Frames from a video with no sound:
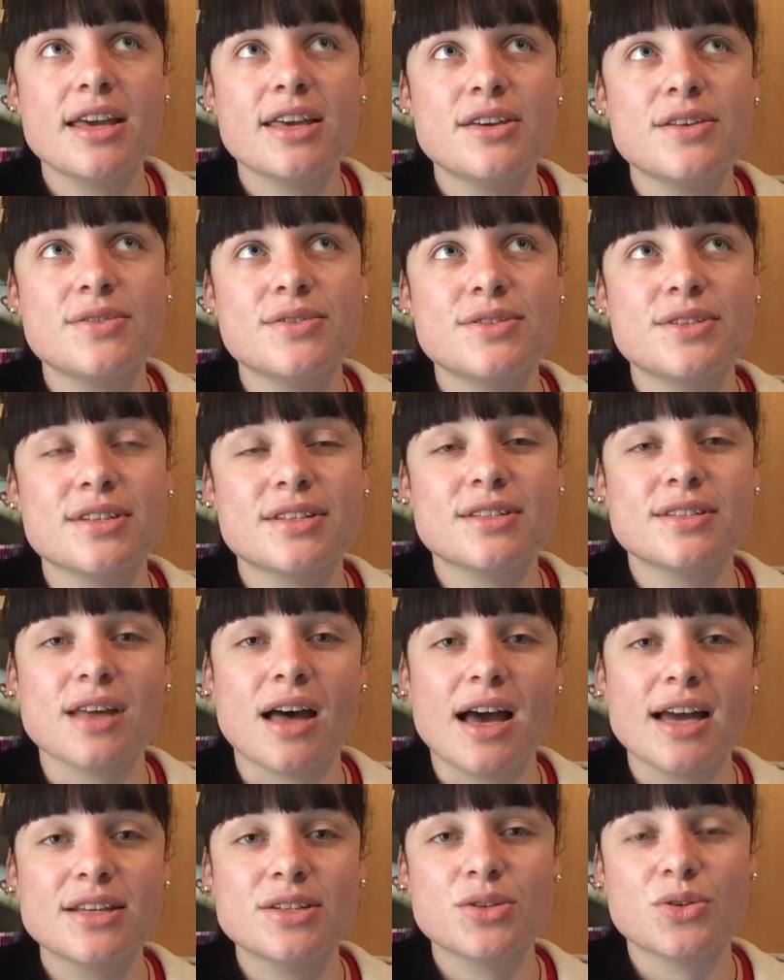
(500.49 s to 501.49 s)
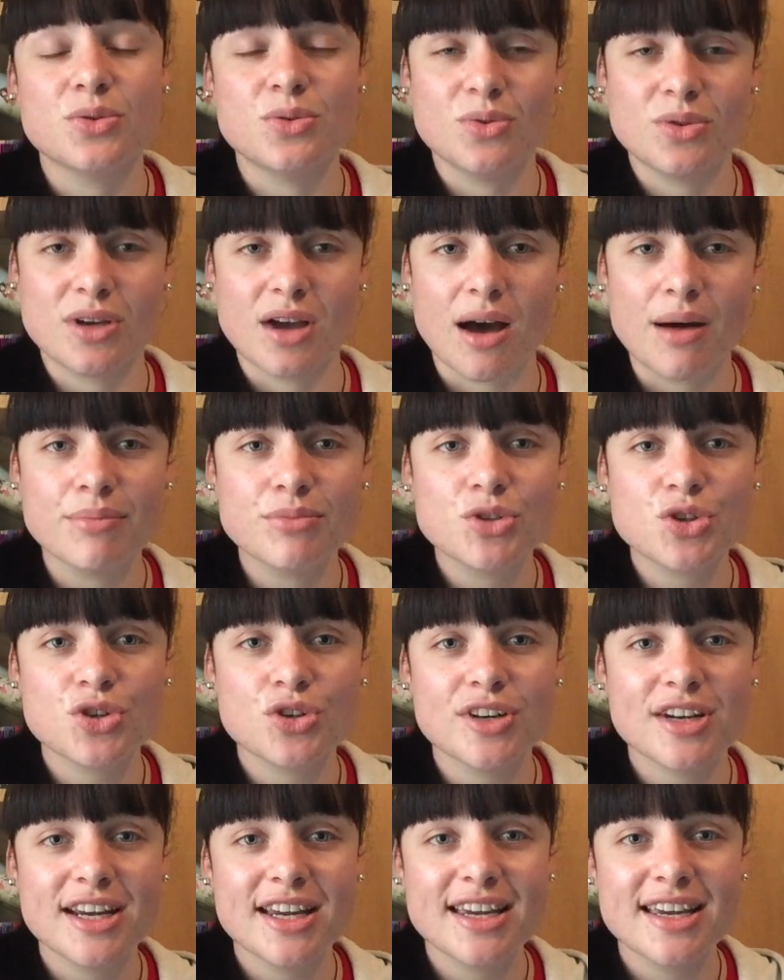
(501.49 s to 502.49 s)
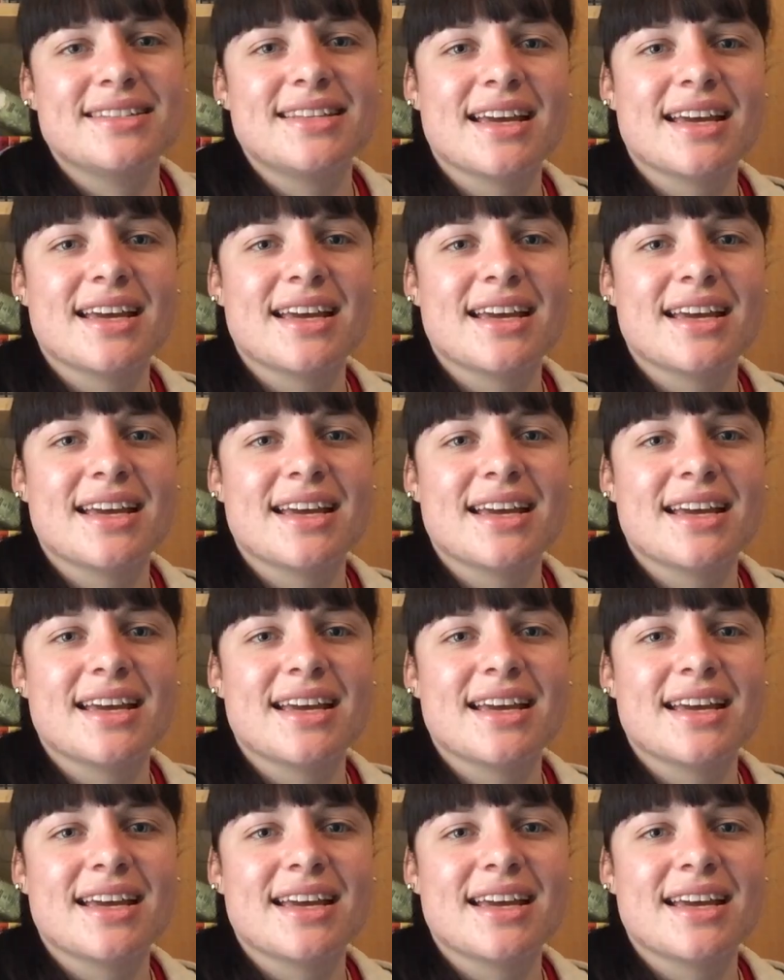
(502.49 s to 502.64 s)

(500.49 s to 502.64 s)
use a site called Gumtree,